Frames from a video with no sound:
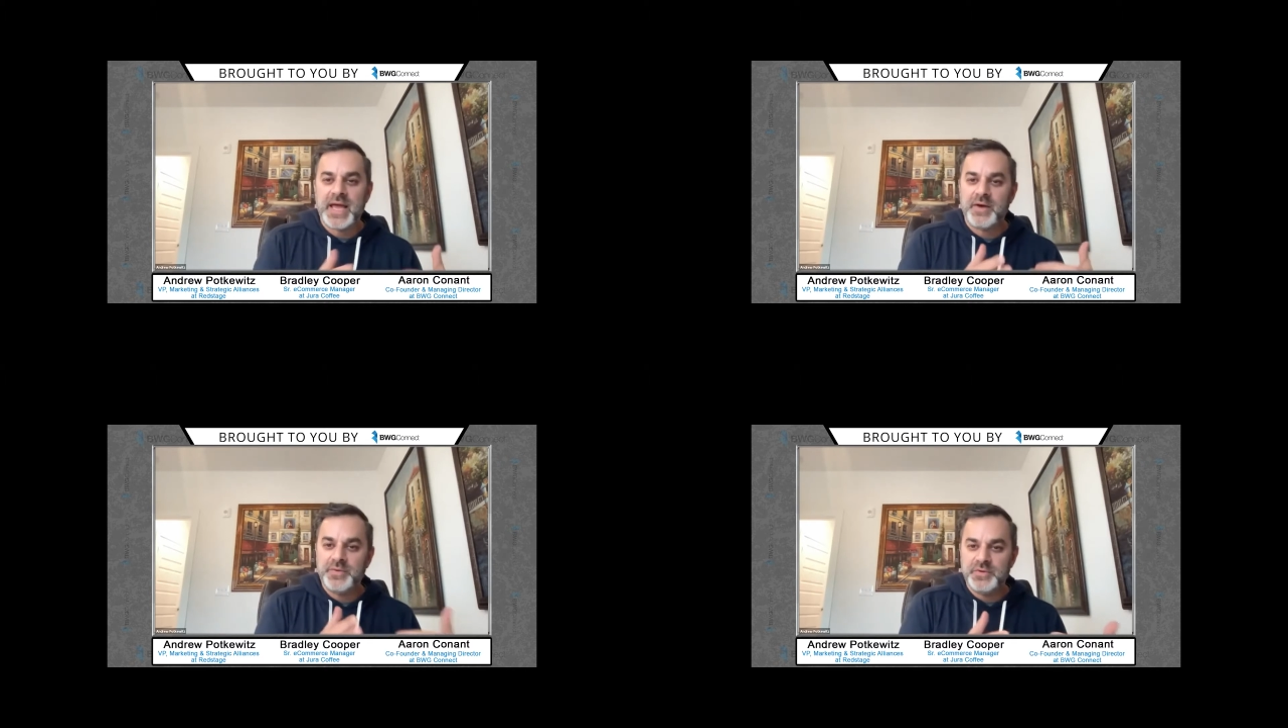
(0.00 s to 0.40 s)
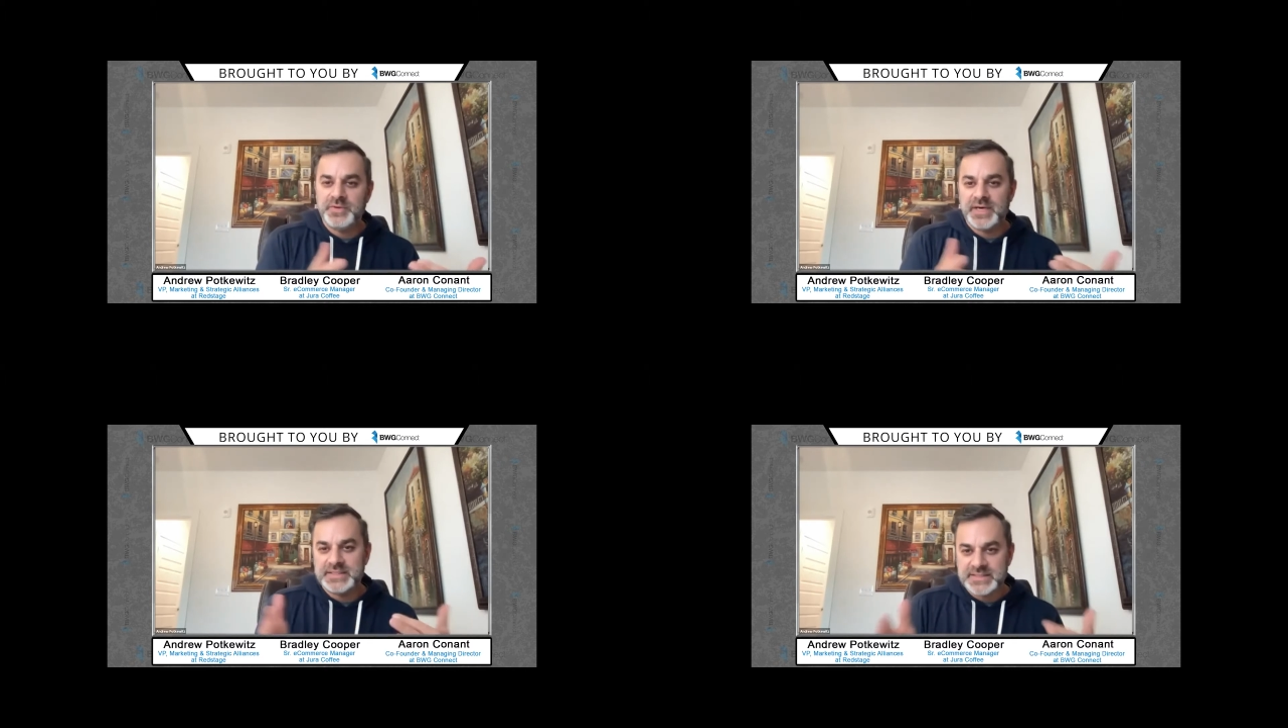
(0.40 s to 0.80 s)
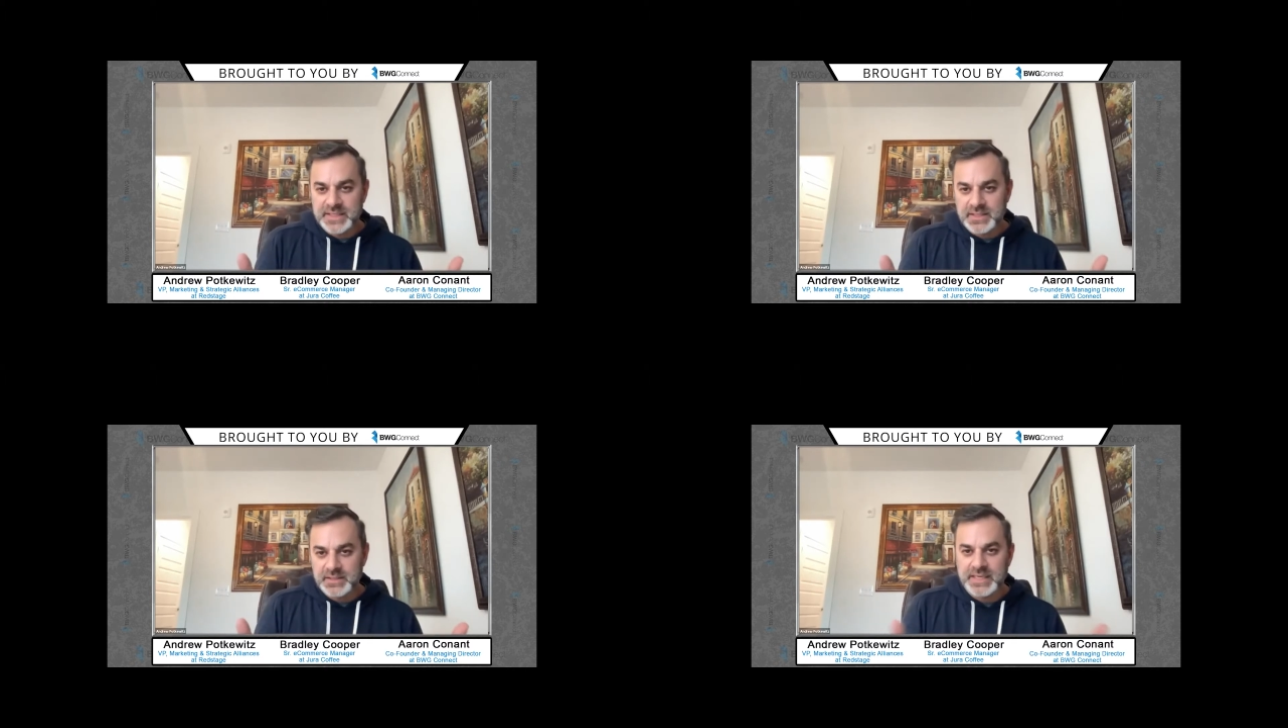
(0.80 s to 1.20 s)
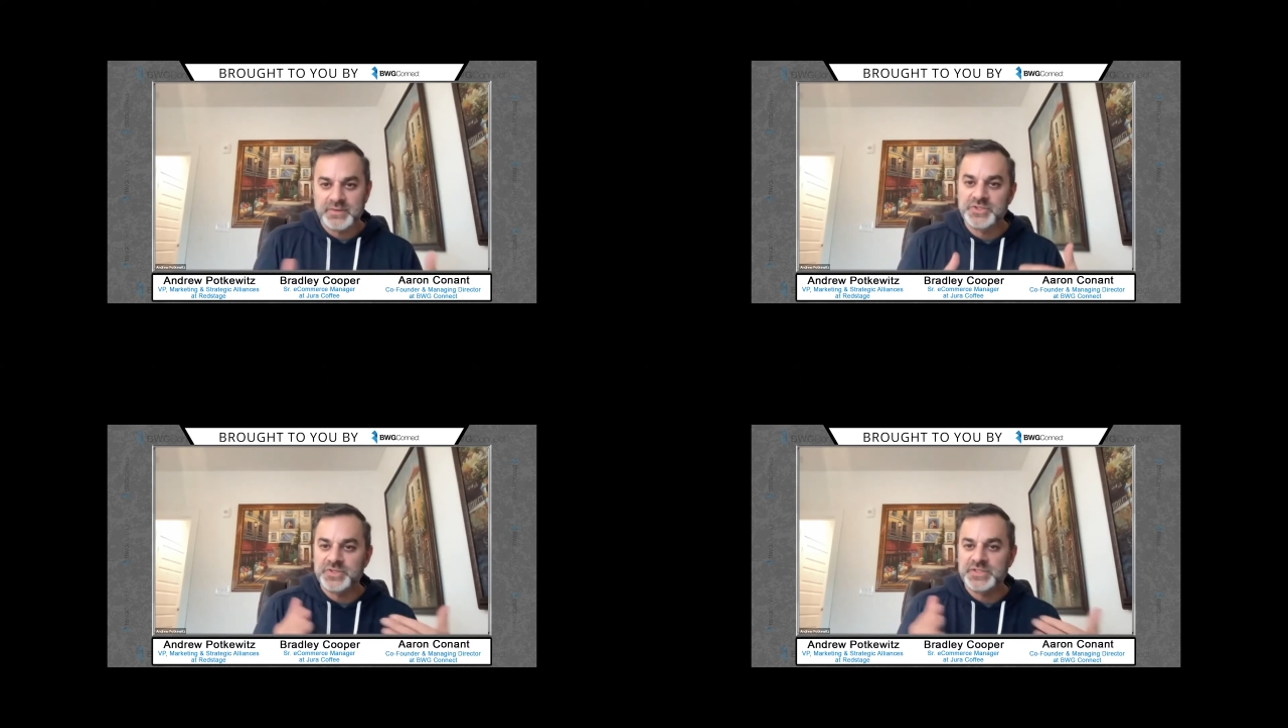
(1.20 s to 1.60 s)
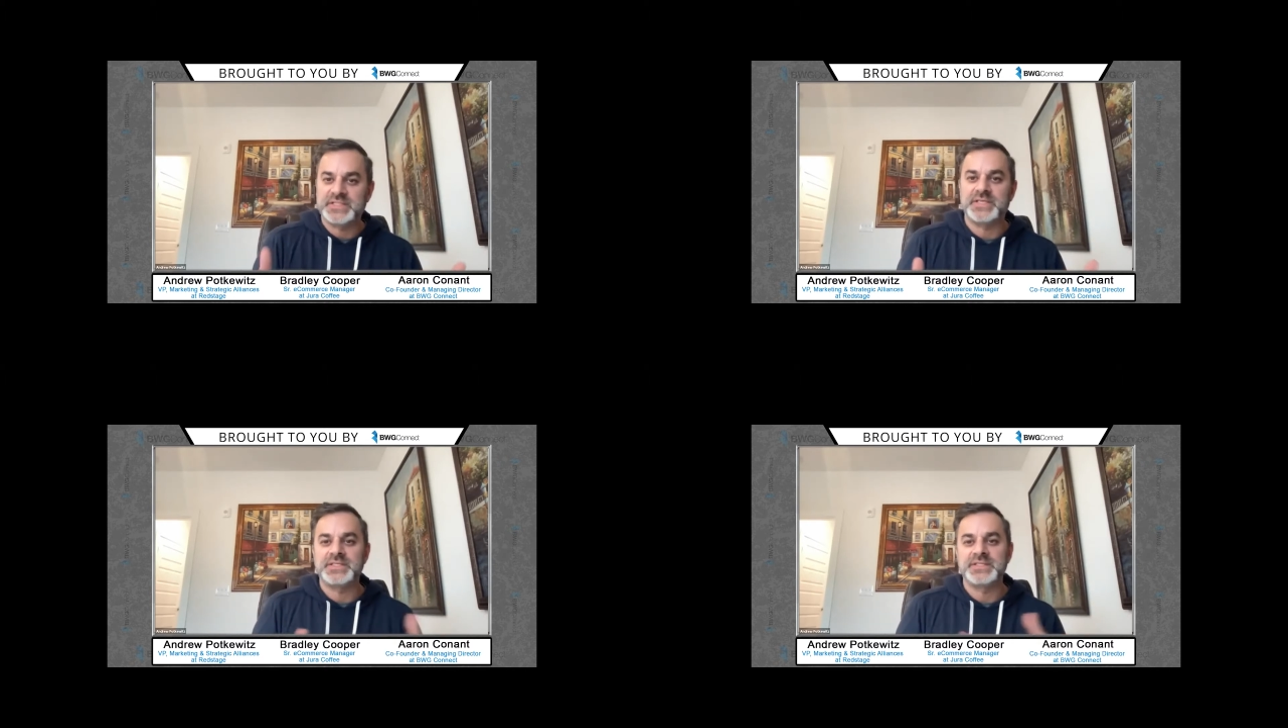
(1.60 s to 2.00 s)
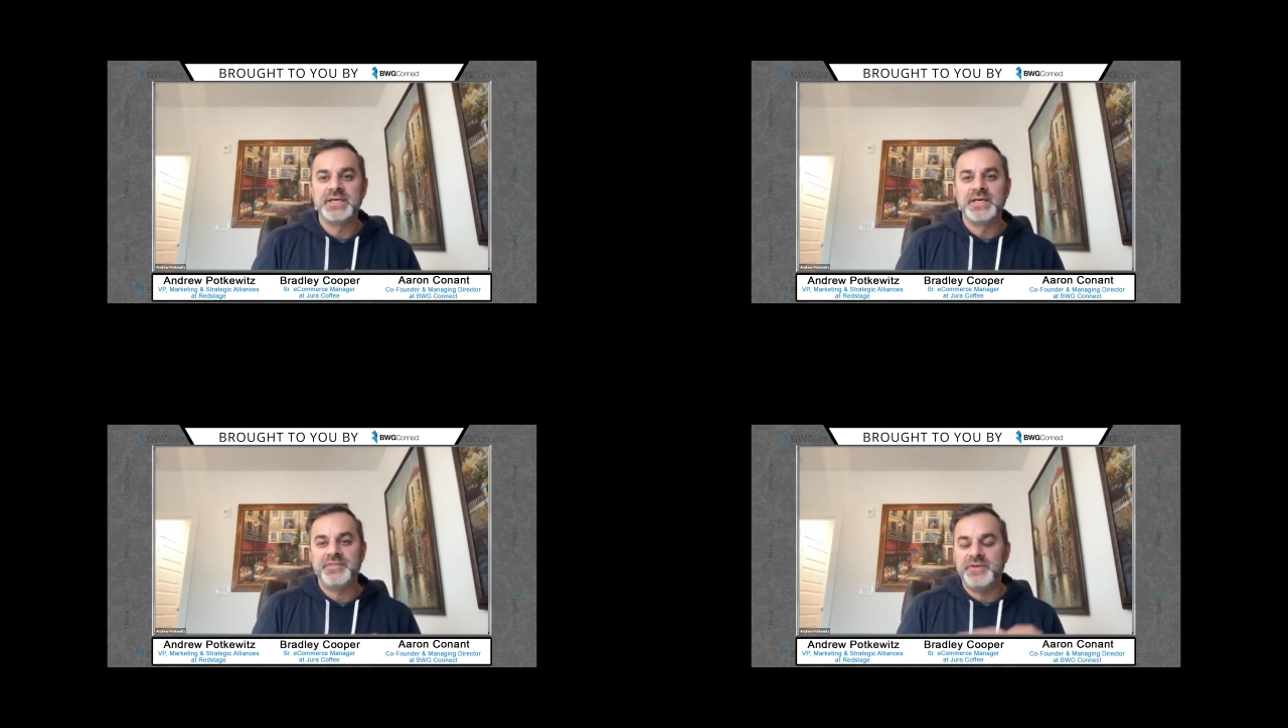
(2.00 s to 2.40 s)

How you guys sell, how Jura sells,